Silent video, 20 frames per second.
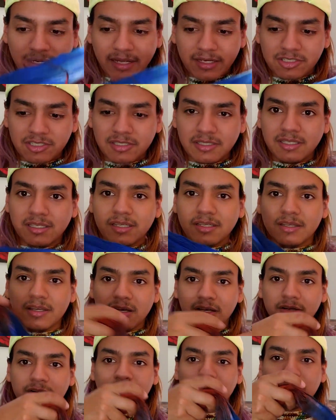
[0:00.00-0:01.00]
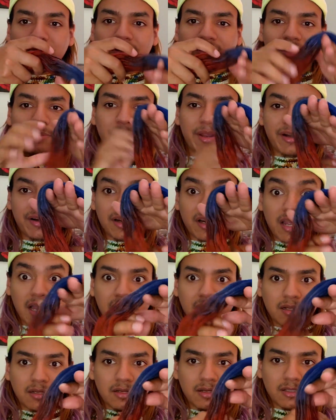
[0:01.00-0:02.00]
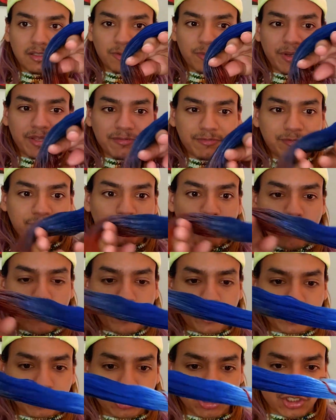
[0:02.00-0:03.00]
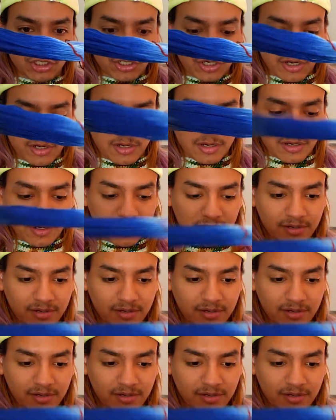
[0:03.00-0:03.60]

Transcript: actually can go with an Americana colorway for sure.